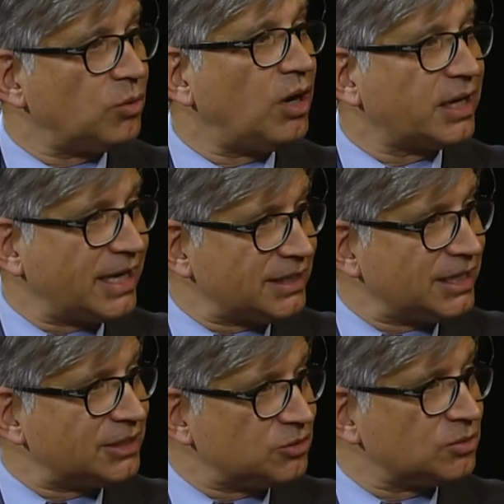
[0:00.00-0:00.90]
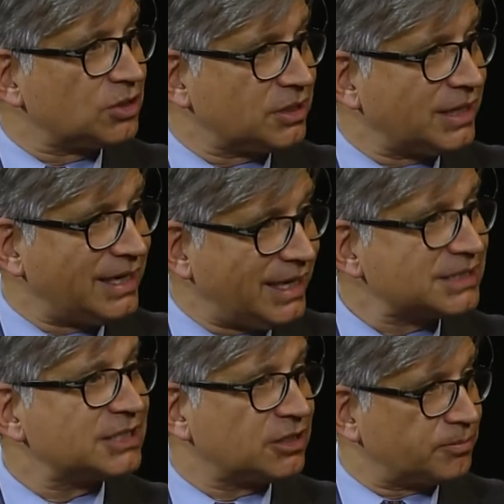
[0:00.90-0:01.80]
to walk out that door and
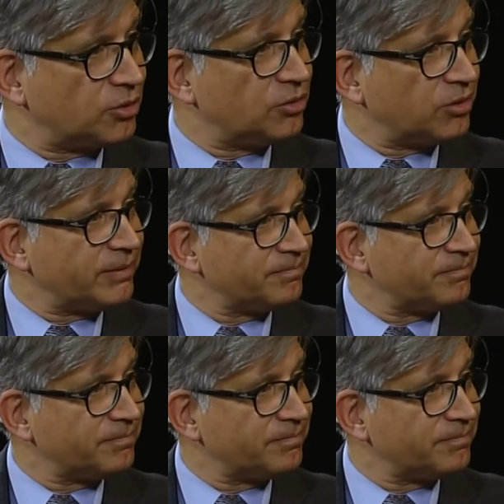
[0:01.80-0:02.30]
exit the program.